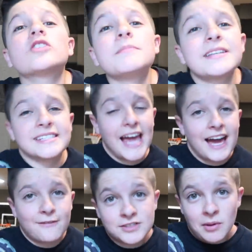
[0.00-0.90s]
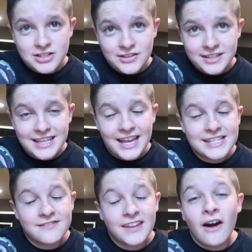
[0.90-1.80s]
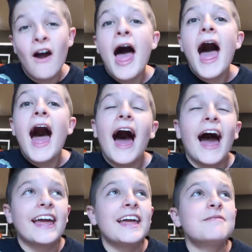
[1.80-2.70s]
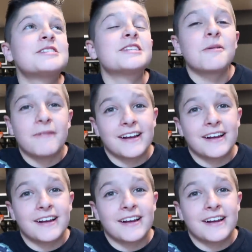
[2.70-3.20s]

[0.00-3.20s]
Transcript: Ultimate Sack for sponsoring today's video. I am super